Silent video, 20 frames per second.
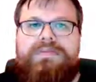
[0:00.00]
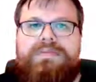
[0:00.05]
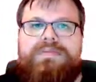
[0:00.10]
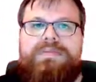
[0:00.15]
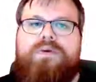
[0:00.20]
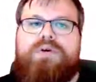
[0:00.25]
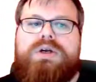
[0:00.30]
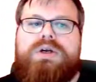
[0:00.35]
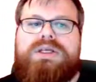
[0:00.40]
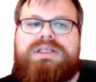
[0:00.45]

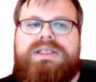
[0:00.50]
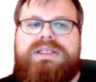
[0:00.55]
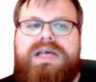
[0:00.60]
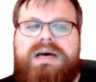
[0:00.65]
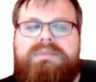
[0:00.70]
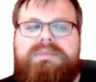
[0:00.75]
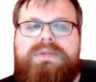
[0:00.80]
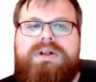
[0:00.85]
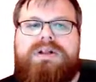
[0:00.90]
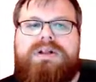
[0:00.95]
For
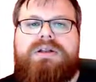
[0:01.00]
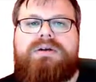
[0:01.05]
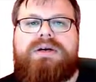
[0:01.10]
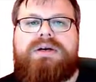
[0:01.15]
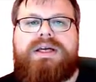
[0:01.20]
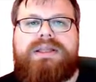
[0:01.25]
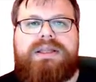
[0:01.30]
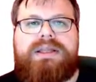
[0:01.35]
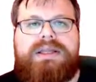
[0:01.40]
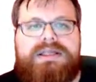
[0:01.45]
example,
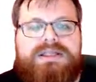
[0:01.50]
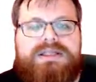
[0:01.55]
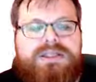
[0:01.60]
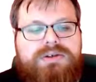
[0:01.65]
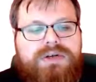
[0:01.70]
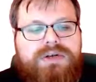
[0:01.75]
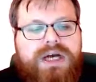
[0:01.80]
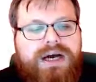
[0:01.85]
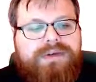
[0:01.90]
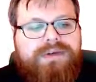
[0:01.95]
look at this
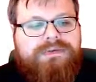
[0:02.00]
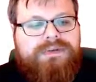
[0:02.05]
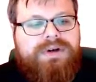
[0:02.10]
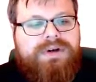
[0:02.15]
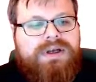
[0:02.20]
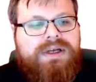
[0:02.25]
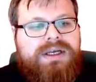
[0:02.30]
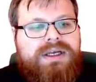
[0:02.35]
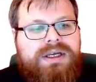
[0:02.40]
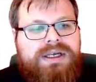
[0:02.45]
graph.
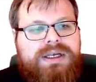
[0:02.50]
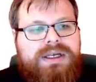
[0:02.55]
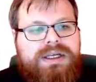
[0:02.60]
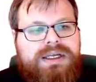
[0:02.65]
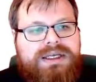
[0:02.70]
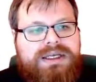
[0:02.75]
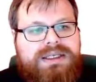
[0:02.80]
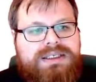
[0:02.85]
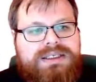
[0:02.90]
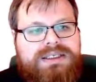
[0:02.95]

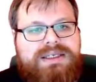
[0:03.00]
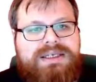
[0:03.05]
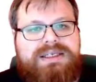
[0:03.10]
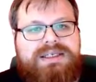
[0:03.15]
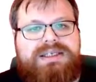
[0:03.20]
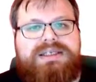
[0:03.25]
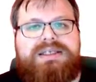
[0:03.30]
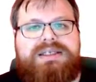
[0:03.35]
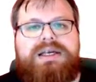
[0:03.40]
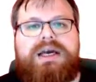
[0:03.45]
Is
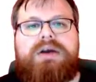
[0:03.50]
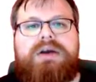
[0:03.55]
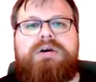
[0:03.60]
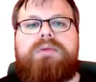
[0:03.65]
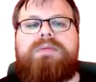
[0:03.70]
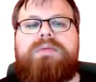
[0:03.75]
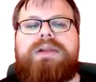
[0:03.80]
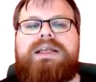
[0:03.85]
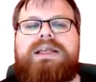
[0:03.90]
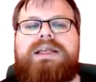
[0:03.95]
this a
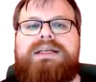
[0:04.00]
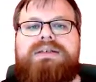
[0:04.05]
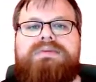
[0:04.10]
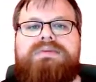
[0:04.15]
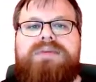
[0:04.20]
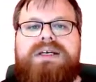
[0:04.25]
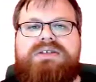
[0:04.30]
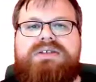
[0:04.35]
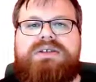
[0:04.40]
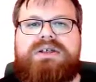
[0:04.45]

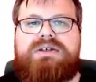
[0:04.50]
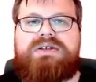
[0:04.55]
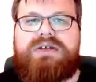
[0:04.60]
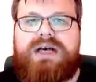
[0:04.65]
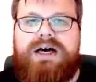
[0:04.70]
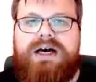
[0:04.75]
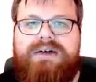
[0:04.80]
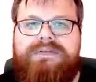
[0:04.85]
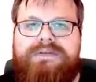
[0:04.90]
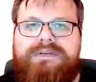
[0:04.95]
complete metric
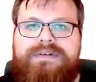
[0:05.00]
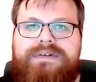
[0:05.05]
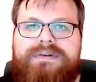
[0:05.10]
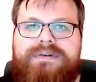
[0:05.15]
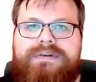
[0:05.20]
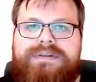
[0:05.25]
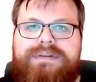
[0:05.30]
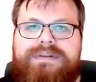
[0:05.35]
graph?